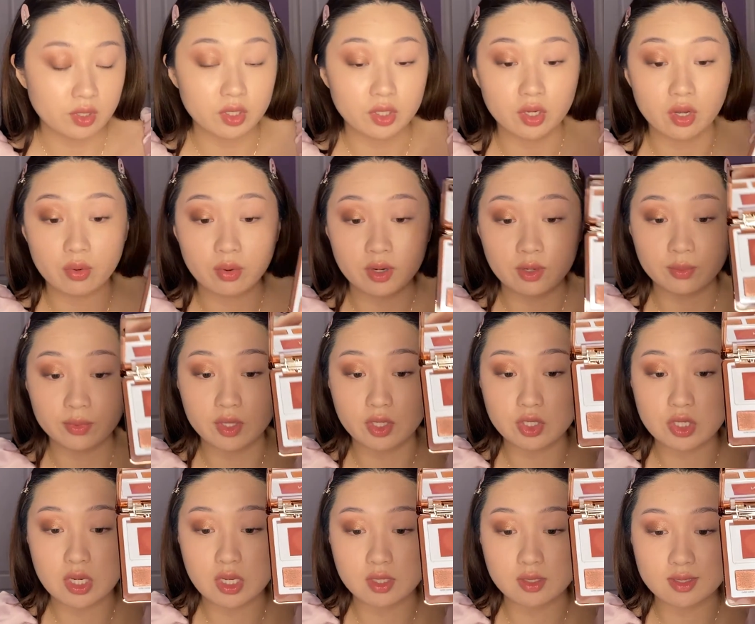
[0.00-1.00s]
gonna go in with the
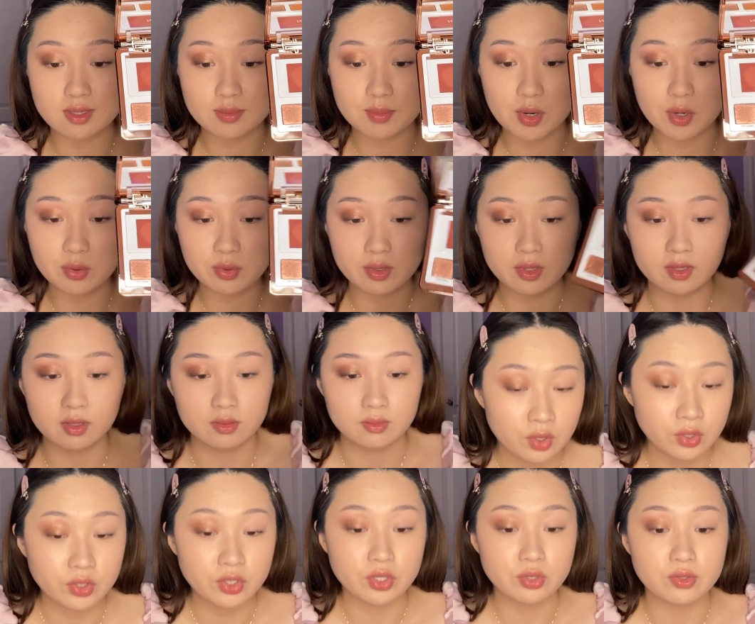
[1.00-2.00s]
shade Smoke
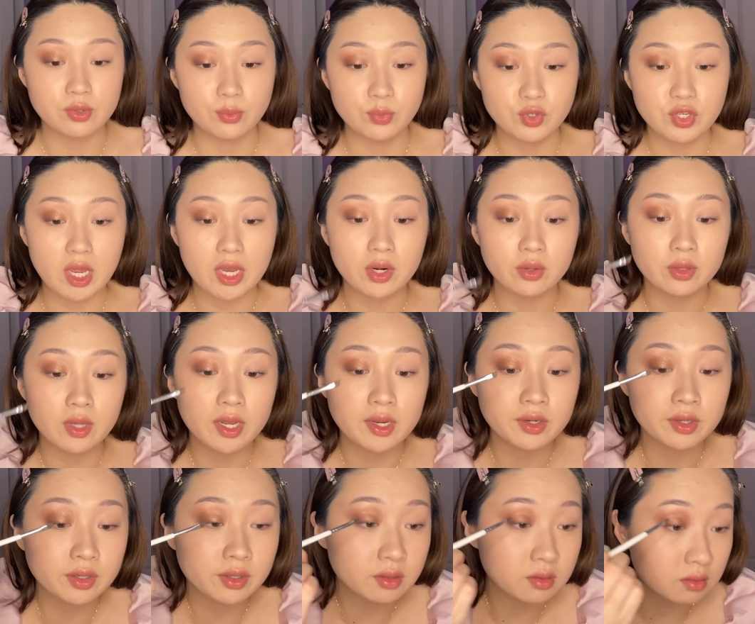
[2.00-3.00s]
and do some shadow
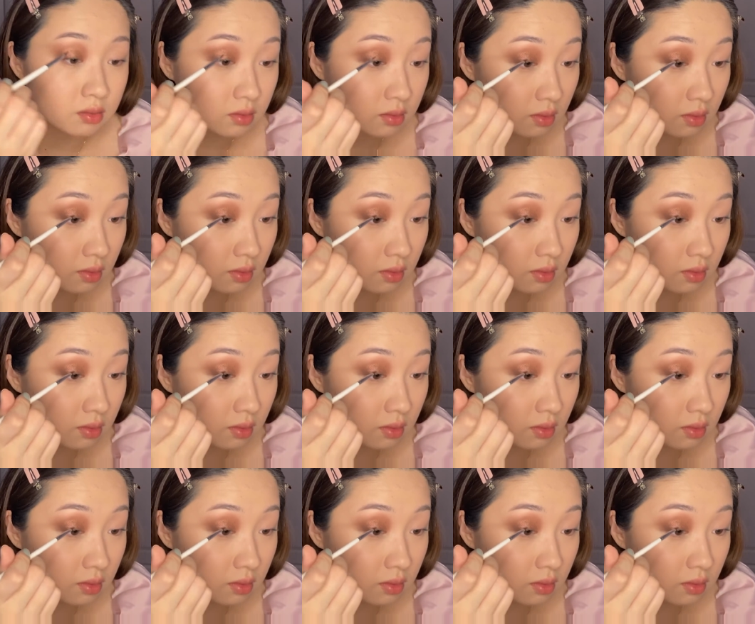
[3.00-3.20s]
liner.